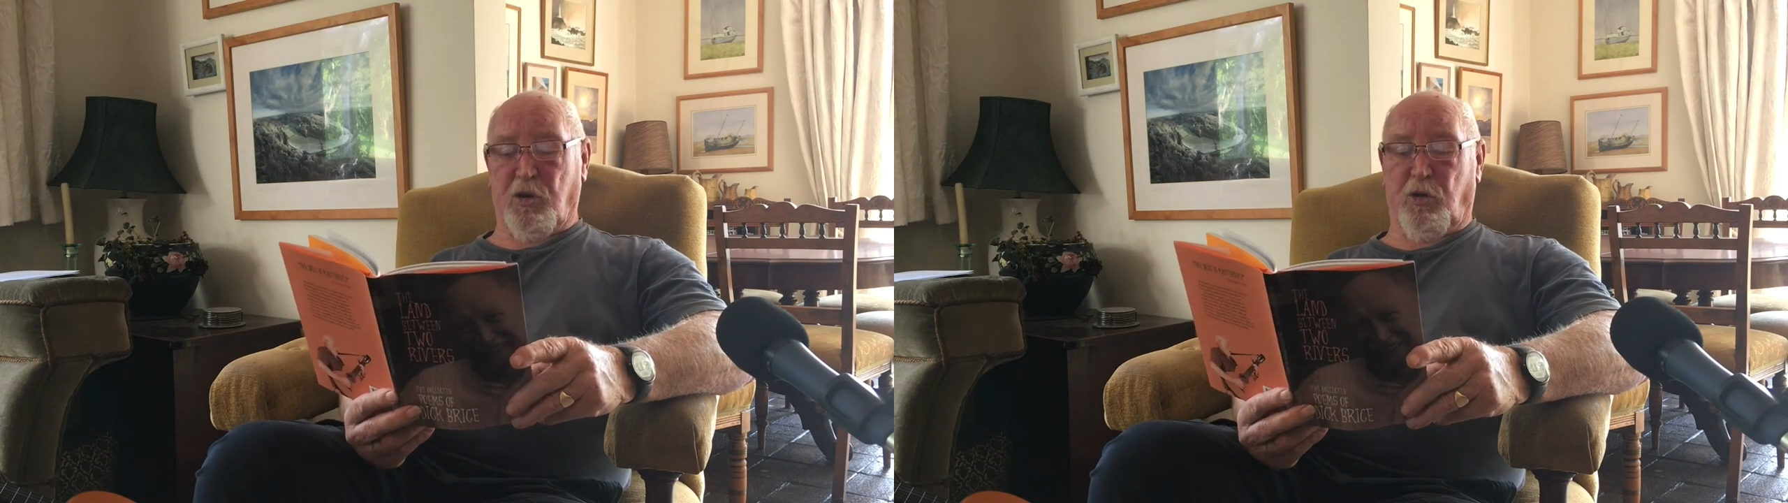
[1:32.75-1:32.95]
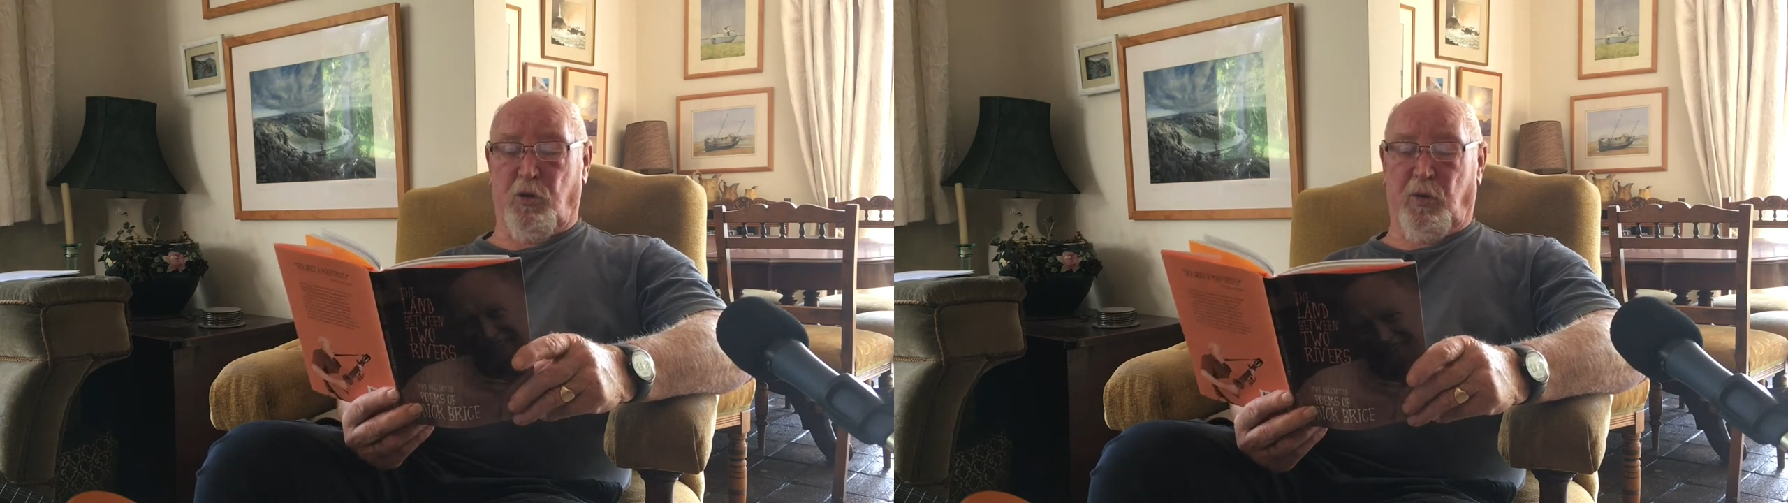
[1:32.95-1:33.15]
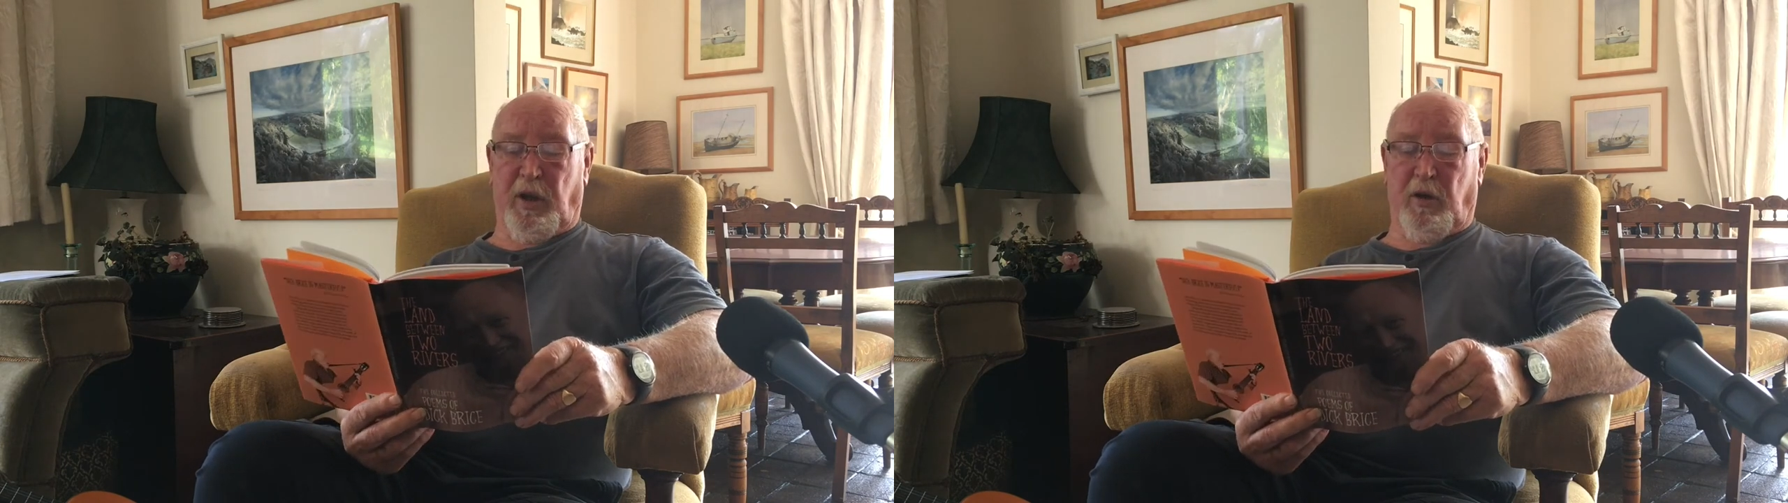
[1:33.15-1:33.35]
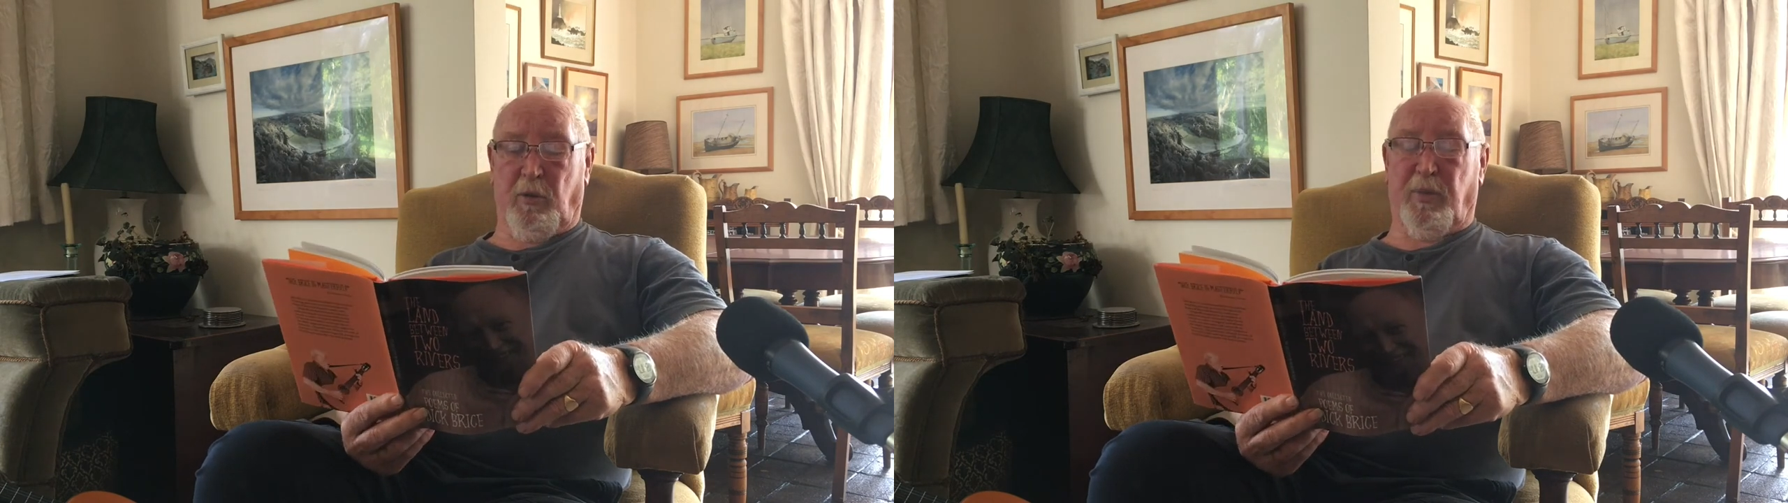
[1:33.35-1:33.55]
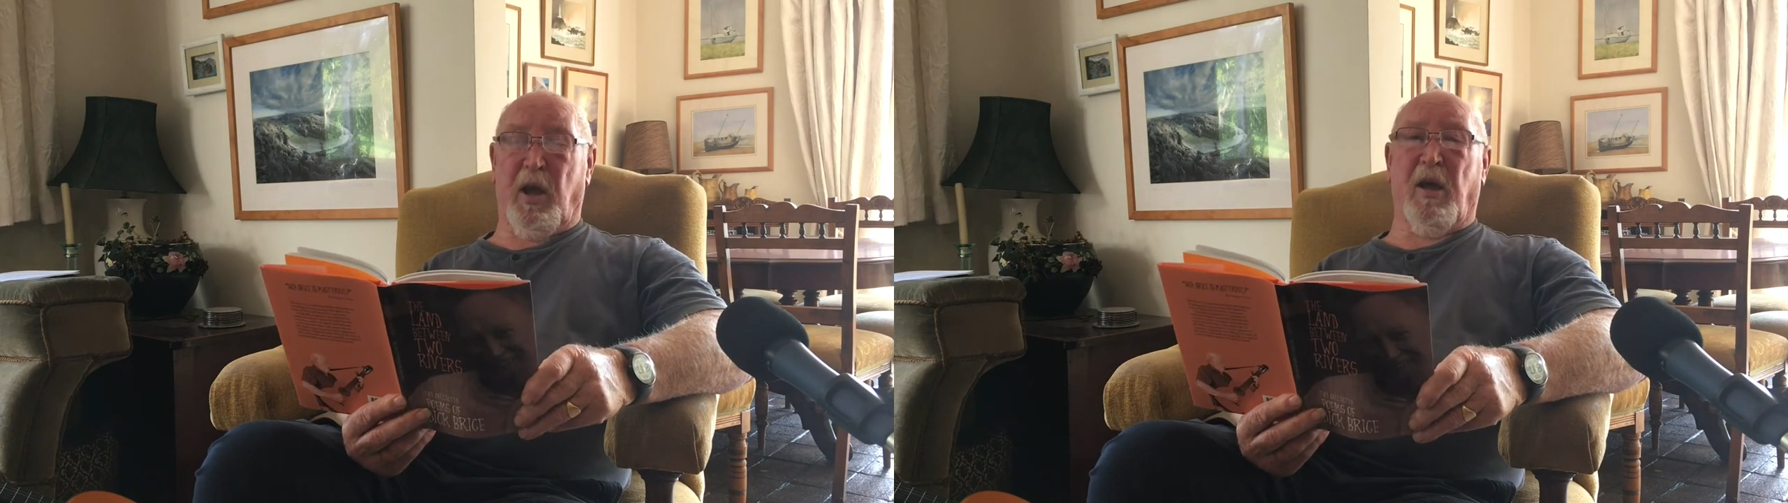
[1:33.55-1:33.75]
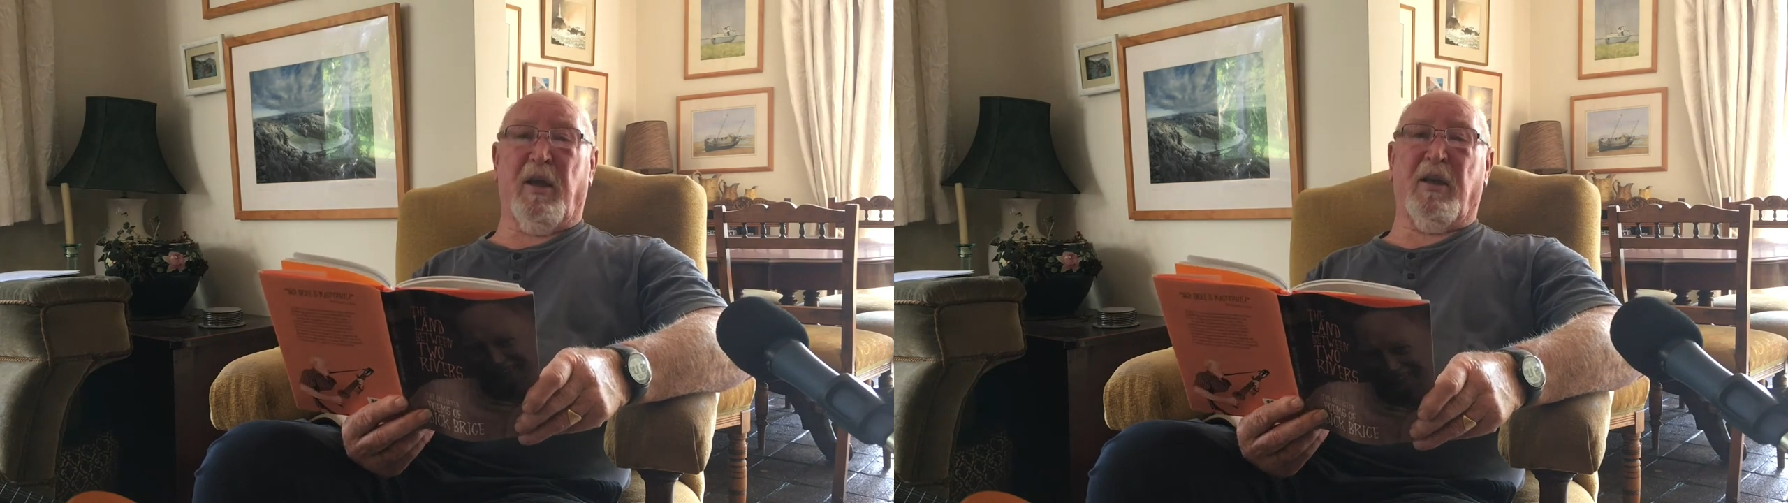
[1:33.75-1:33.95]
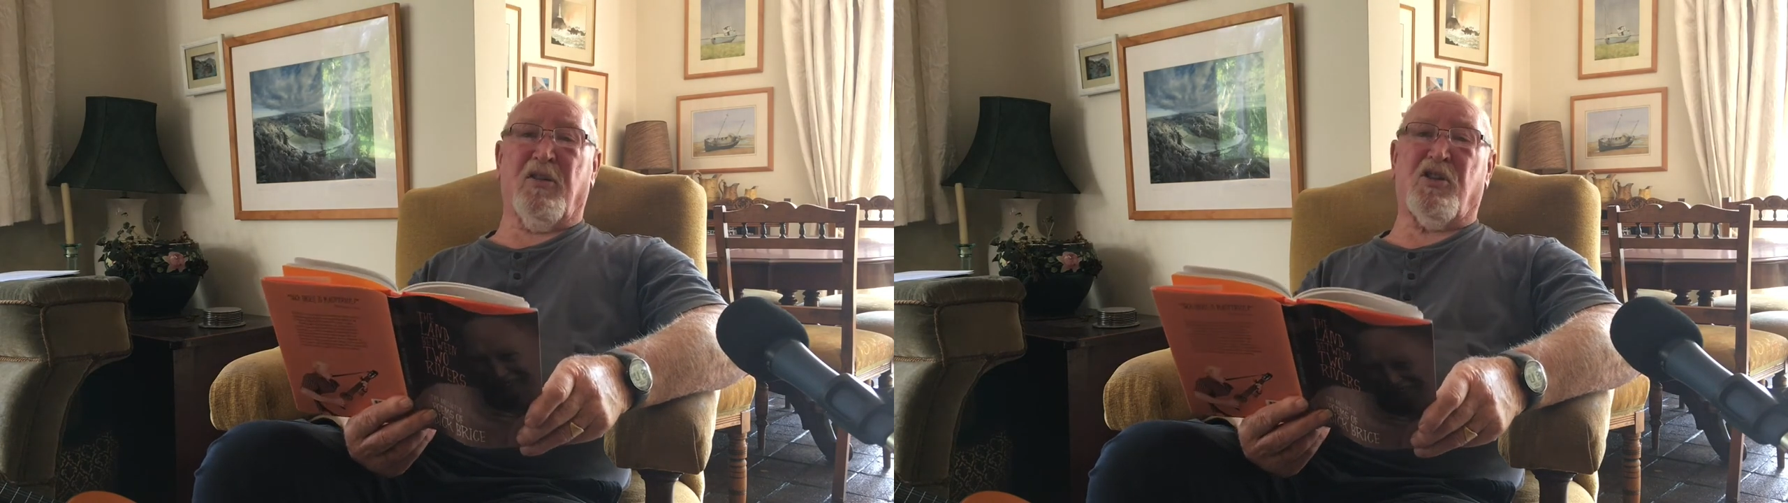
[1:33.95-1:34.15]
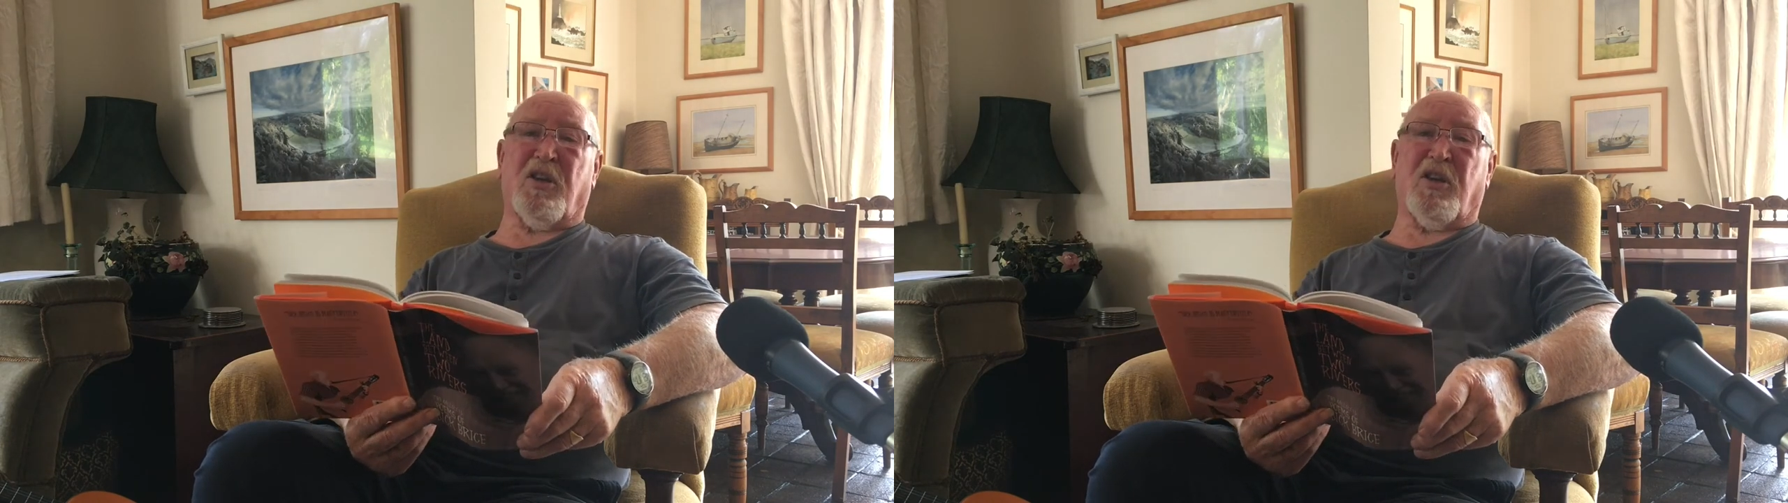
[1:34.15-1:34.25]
crew here behind,